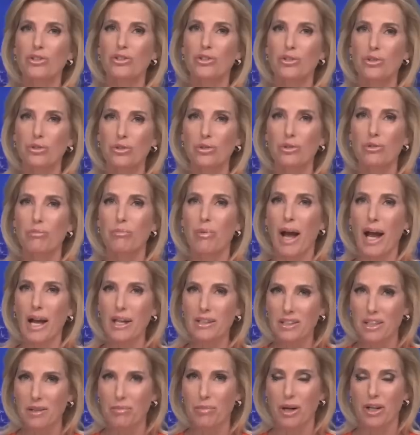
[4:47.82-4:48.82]
school
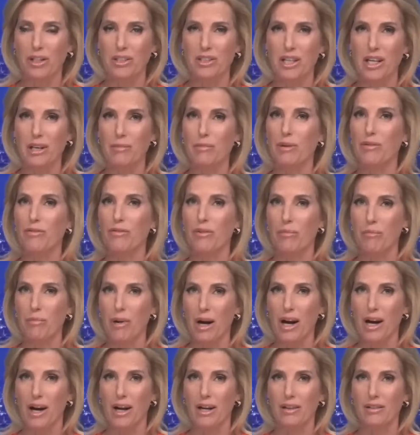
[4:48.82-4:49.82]
basketball team in
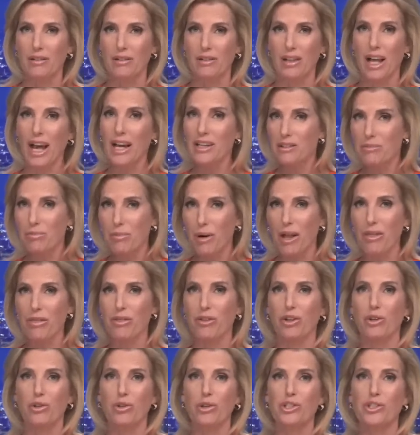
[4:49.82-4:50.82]
Vermont. Last month, the
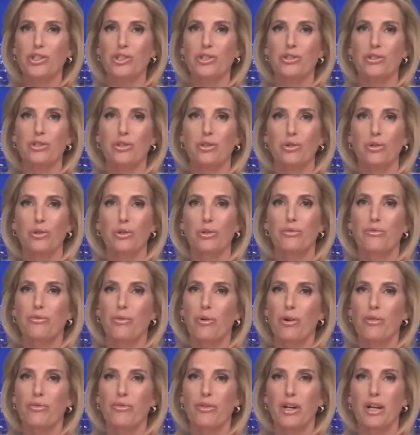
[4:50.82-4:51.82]
Christian school
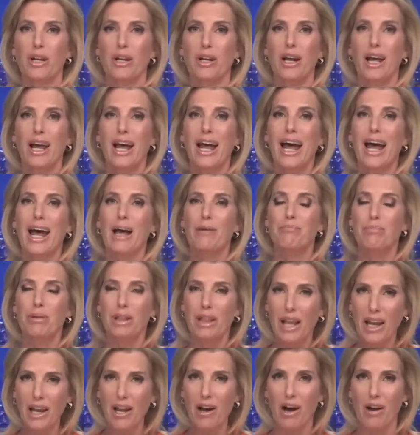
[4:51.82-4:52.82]
forfeited a
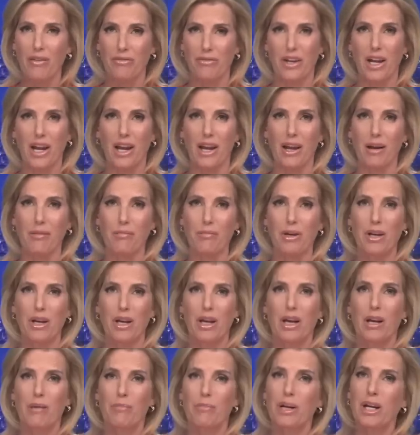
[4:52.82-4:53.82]
playoff game
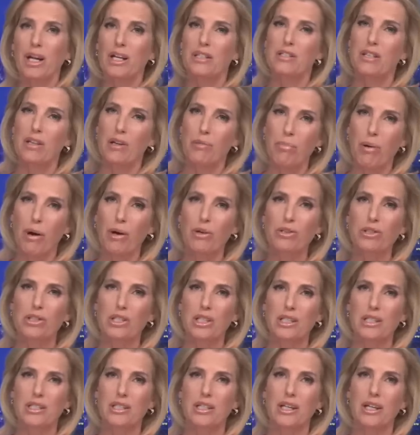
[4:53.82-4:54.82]
because the
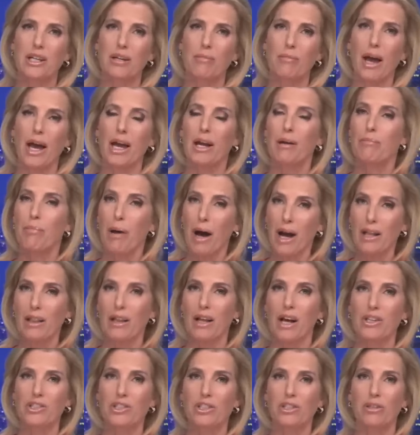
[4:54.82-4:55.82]
opposing team had a
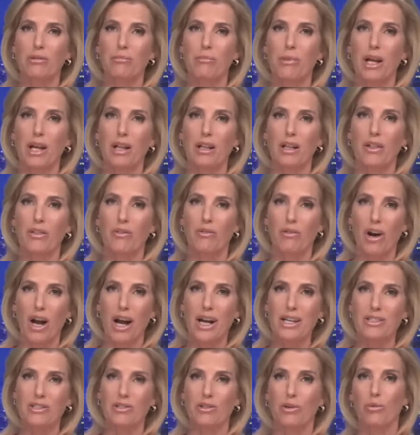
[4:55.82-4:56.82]
biological male on the
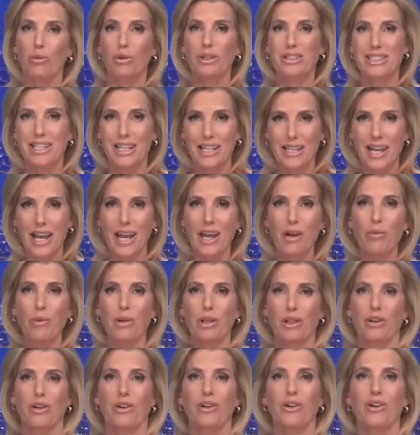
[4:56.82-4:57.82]
roster. Well, today we
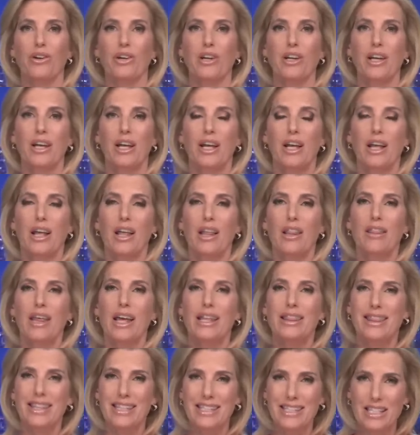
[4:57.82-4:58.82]
learn
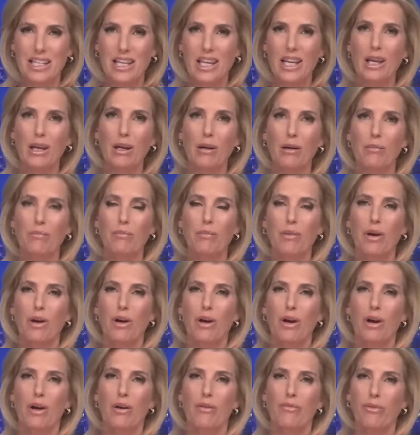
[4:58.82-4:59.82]
that the team,
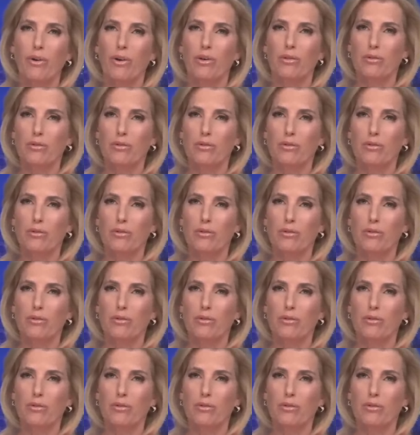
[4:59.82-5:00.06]
for